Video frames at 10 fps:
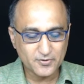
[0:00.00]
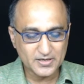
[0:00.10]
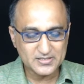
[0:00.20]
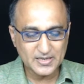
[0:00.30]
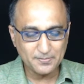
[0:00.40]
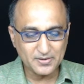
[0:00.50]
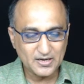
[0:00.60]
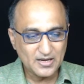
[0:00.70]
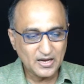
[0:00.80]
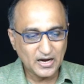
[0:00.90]
For
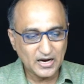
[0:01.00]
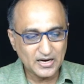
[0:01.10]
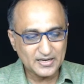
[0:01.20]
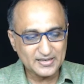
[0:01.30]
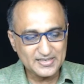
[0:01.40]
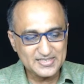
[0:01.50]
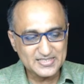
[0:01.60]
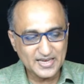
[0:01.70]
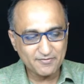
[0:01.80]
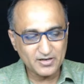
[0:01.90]
example, R is
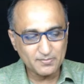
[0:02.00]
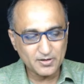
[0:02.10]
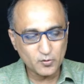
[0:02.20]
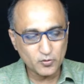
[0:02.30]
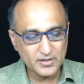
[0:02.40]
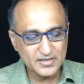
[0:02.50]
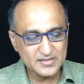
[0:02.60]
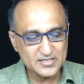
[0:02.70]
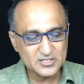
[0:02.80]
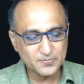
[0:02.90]
available only
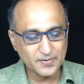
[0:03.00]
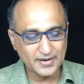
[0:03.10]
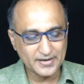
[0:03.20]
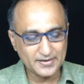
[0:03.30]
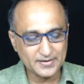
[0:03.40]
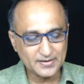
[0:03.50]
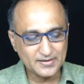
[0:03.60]
in this bracket.